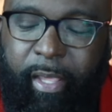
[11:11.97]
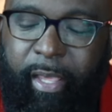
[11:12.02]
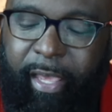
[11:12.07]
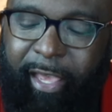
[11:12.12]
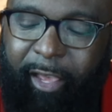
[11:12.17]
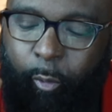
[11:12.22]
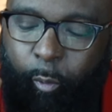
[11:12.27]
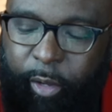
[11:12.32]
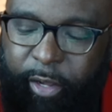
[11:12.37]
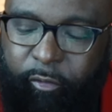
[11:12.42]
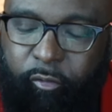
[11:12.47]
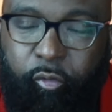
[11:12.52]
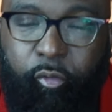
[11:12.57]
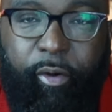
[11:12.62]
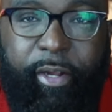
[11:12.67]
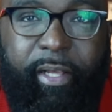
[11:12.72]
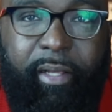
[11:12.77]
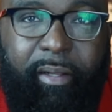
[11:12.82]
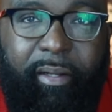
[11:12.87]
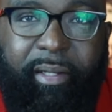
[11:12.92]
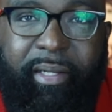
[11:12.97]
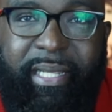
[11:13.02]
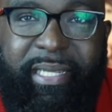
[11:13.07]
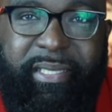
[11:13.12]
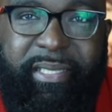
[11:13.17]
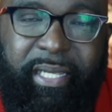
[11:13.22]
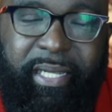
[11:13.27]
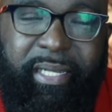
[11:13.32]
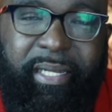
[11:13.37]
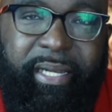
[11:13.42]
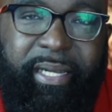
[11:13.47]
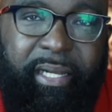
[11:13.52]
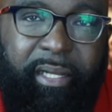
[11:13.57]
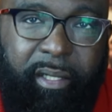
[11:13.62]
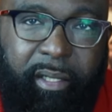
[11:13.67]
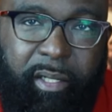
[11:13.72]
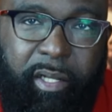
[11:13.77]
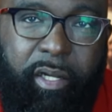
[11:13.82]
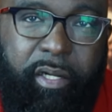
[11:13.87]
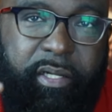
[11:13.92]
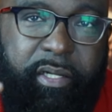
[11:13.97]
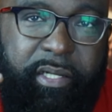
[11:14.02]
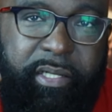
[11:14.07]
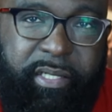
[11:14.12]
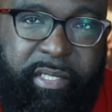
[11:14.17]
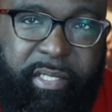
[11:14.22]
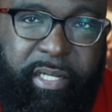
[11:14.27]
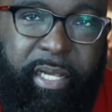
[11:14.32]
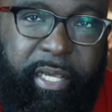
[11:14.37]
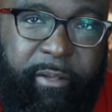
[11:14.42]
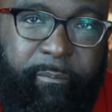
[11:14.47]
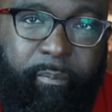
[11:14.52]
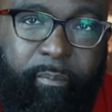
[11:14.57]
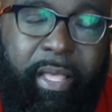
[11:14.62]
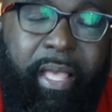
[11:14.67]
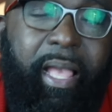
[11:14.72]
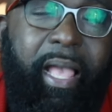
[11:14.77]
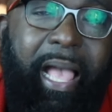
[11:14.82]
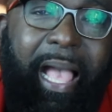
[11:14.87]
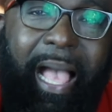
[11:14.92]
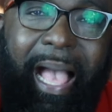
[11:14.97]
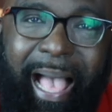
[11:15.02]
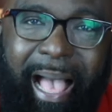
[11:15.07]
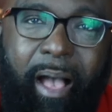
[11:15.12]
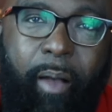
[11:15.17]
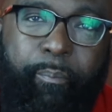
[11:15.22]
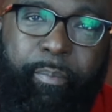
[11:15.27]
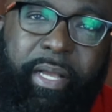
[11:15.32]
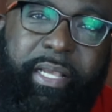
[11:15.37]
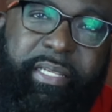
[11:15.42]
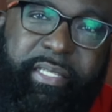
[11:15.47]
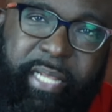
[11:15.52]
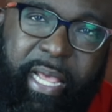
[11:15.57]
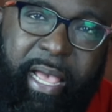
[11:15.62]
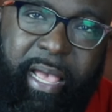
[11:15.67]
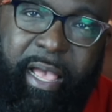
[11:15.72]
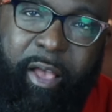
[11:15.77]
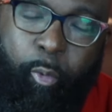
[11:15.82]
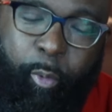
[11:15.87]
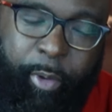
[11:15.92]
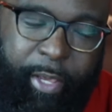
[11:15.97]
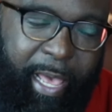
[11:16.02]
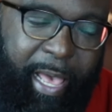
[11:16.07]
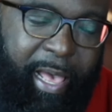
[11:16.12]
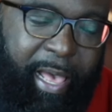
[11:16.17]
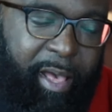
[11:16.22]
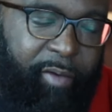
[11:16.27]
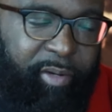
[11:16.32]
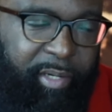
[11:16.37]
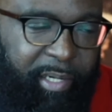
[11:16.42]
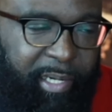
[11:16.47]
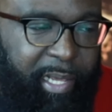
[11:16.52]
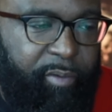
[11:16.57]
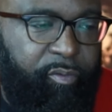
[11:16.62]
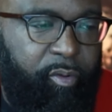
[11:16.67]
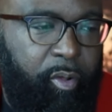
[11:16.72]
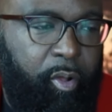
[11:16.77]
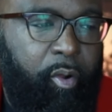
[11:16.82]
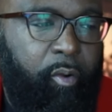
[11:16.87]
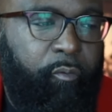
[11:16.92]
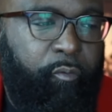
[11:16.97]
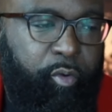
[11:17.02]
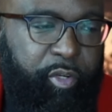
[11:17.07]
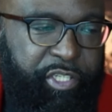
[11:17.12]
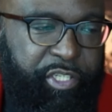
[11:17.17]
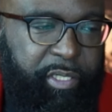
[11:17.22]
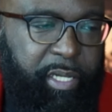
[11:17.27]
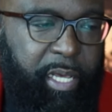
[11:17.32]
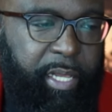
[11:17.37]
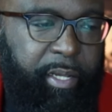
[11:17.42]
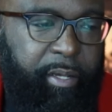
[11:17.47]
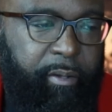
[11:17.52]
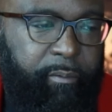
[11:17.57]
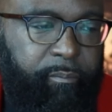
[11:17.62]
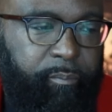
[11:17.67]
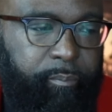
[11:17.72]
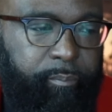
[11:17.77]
And we realistically look to see how much time we have left for studying.